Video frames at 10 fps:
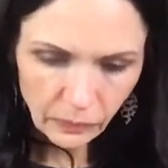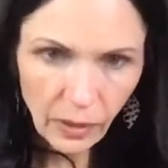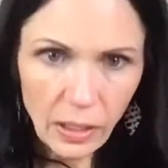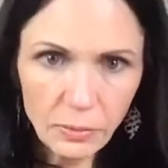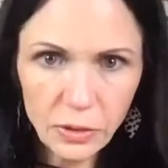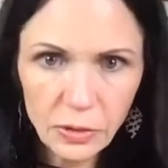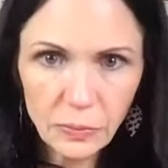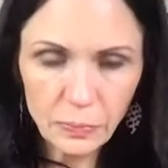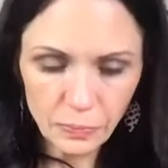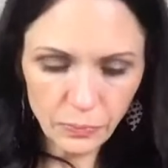And I'm just
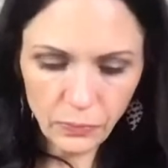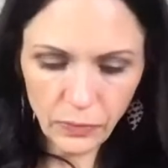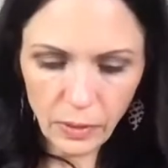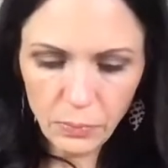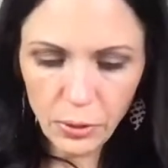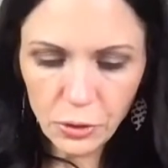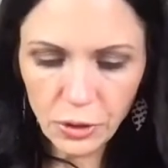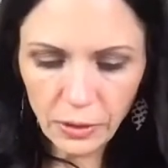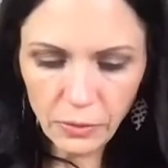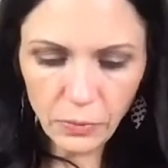
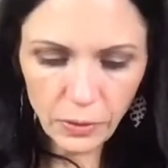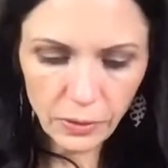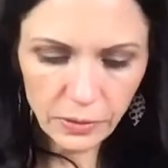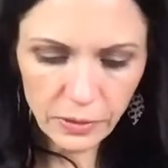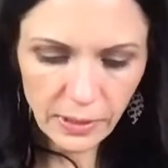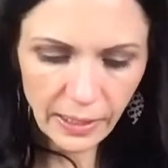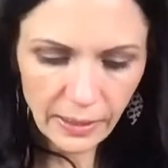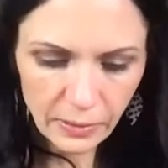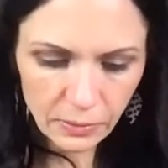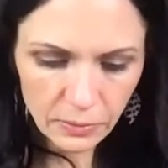pushing the words
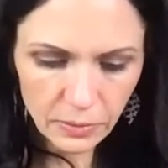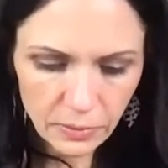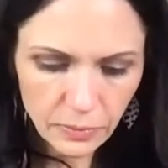down